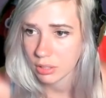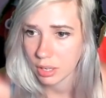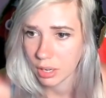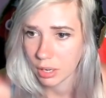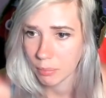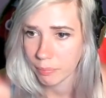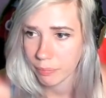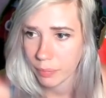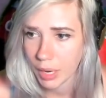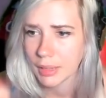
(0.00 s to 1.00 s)

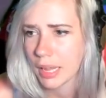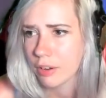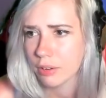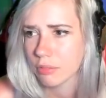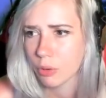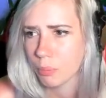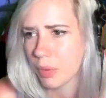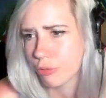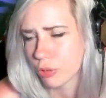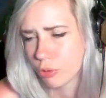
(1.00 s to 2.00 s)
I let all my
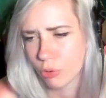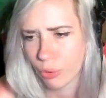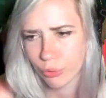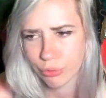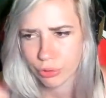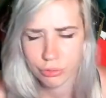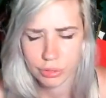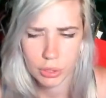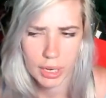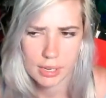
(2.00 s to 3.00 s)
fruit grow for a
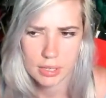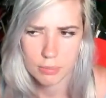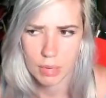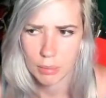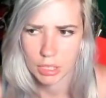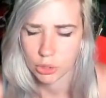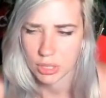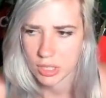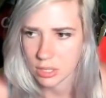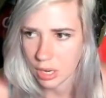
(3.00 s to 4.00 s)
few days and my money
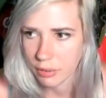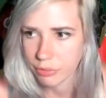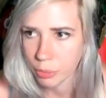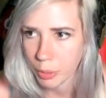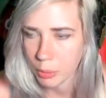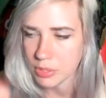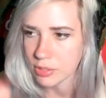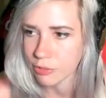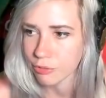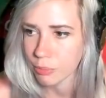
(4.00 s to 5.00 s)
trees and stuff for the purposes
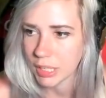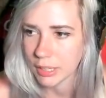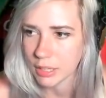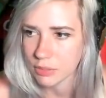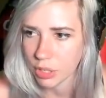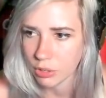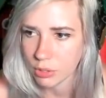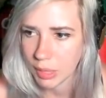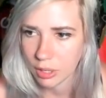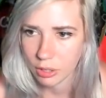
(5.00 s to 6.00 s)
of making this video to
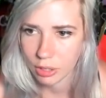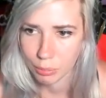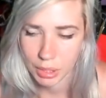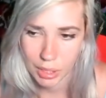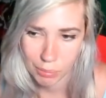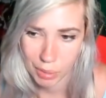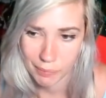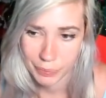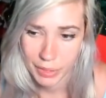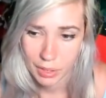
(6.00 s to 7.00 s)
make it look complete. But
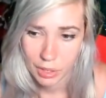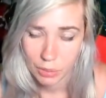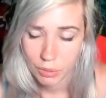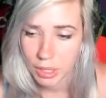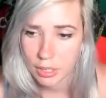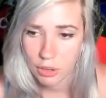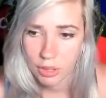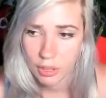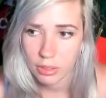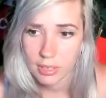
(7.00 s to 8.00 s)
really the only
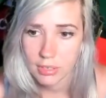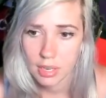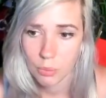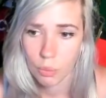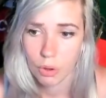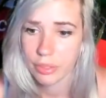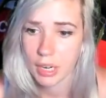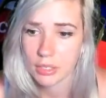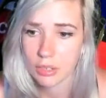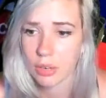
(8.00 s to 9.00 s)
other things that I want that
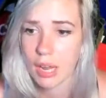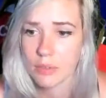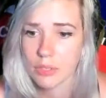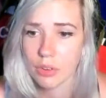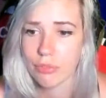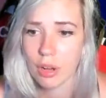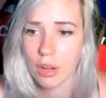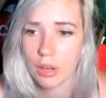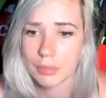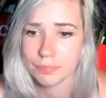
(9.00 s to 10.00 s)
I don't have so
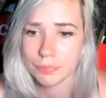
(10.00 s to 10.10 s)
far